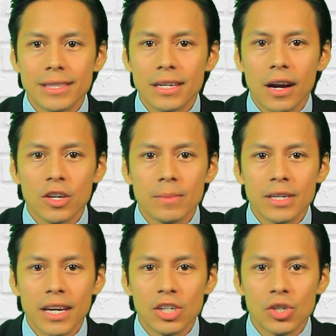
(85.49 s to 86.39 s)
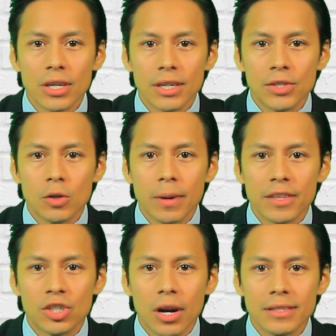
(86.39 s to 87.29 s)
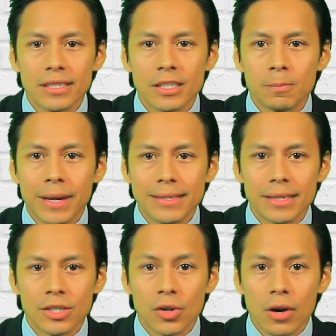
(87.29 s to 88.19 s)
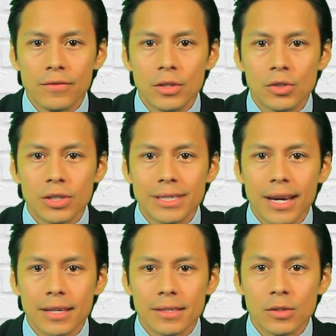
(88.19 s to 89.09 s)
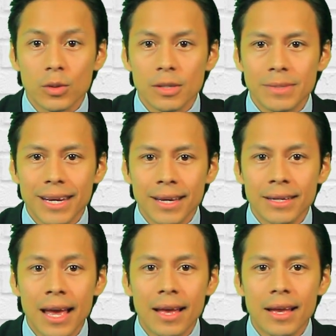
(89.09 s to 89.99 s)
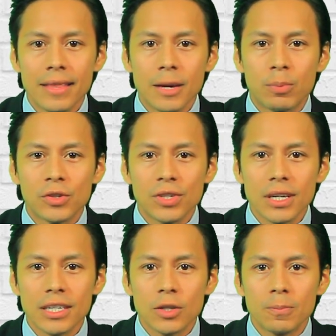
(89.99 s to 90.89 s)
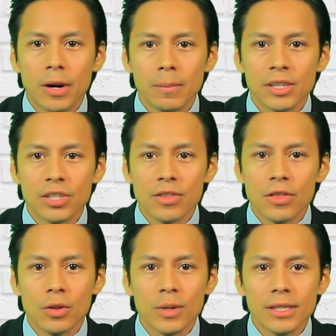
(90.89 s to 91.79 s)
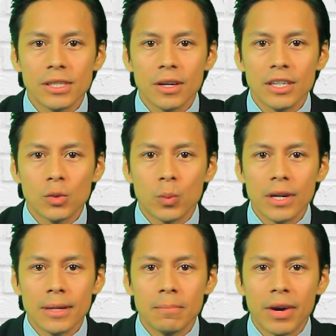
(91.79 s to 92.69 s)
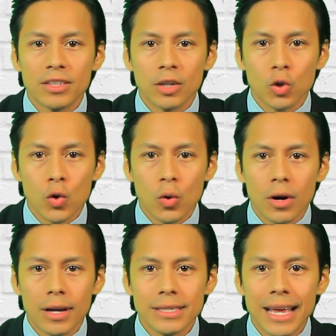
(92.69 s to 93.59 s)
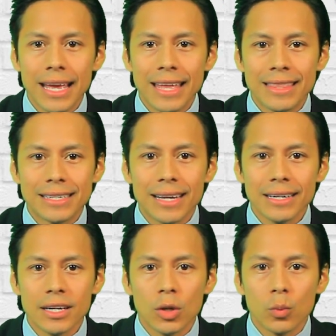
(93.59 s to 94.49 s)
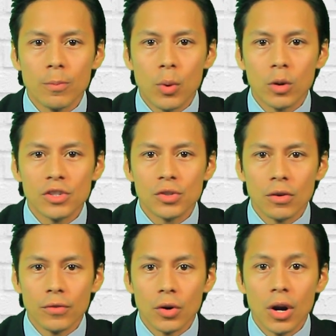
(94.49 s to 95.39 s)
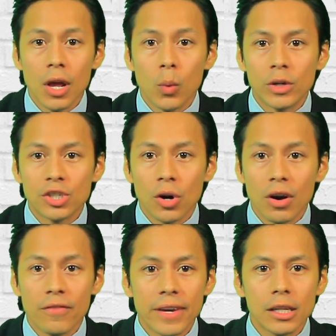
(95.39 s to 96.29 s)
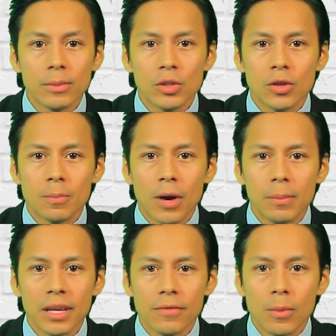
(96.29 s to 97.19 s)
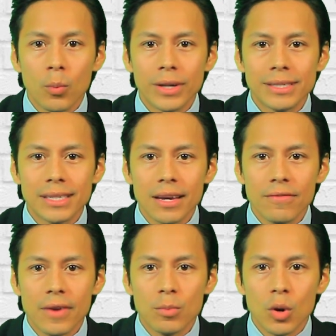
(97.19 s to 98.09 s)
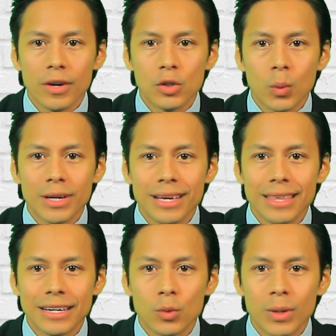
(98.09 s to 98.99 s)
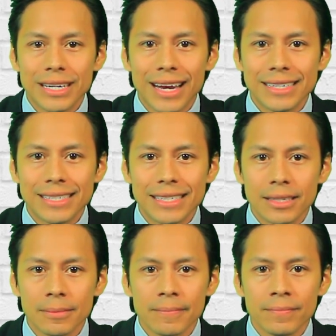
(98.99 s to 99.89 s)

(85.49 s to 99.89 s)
the documentation issued by the Johnson Space Center of Houston, Texas was obtained, they proceeded to publish the 3 studies written by Dr. Rojas in the Technical Reports server, which are available to the public from Wednesday, February 20th, 2019.